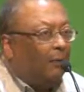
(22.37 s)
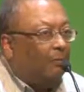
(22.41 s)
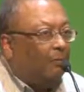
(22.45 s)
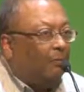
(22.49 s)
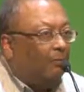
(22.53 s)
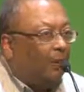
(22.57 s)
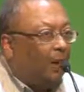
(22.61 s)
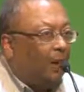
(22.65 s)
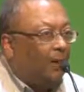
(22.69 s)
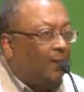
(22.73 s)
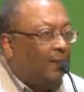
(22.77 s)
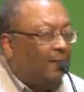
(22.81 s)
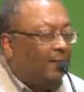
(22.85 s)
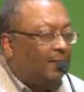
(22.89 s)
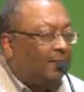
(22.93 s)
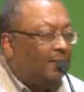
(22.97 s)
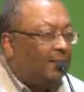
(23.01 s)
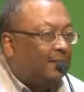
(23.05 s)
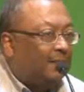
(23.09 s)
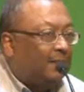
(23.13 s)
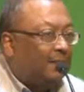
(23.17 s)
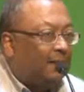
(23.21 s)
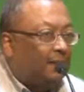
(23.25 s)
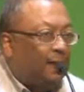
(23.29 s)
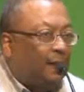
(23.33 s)
one is
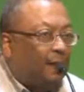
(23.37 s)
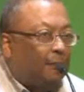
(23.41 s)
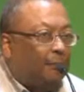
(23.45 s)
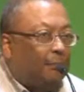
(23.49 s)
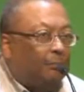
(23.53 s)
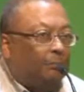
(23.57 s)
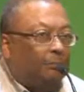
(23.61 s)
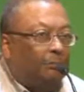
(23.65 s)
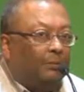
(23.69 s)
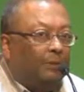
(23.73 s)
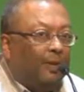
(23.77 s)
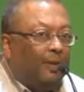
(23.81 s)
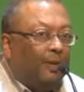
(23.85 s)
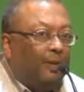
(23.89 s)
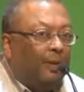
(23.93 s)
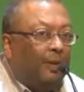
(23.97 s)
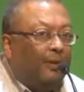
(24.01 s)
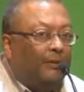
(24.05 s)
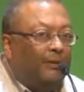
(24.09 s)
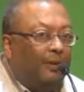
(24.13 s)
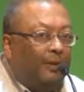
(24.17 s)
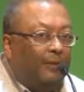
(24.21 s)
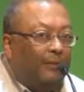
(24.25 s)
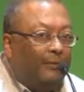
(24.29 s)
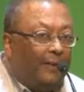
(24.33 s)
the
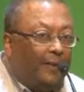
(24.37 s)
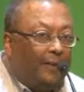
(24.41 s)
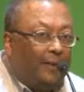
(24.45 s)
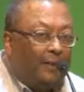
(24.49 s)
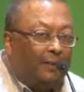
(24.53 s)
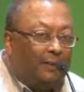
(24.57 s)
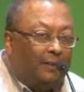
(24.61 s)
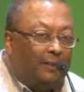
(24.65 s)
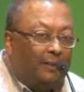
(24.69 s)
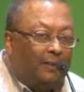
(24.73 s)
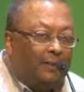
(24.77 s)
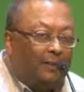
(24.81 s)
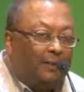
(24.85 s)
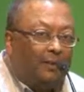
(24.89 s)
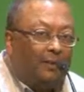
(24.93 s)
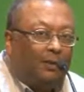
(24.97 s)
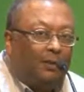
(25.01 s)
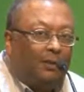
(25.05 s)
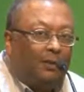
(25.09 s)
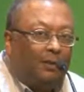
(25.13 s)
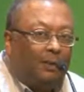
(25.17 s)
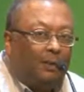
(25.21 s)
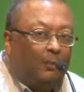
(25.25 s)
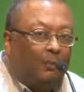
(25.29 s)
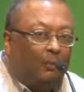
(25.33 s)
electric vehicles,
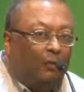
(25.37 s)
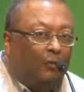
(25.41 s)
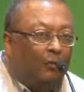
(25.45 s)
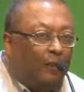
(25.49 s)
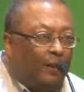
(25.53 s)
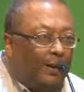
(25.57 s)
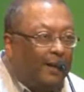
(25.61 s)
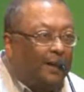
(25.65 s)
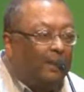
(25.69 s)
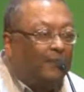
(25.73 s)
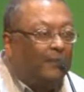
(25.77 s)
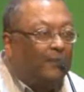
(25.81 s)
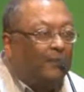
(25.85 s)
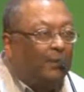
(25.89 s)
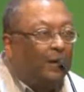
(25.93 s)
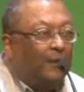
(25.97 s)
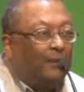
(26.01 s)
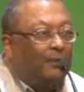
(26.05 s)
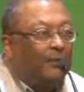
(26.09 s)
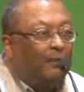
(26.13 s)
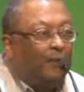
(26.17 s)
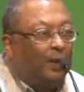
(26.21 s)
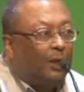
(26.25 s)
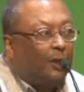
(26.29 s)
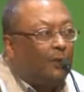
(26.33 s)
movement,
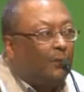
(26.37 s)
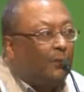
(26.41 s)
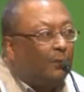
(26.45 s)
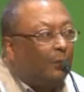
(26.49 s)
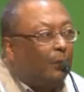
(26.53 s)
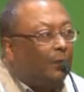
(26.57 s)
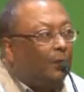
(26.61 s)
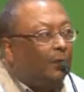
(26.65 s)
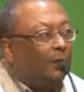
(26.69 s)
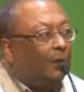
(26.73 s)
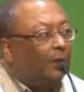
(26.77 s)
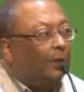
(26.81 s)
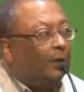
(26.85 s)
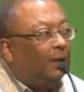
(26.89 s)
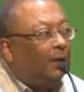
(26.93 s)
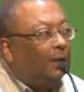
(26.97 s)
transport.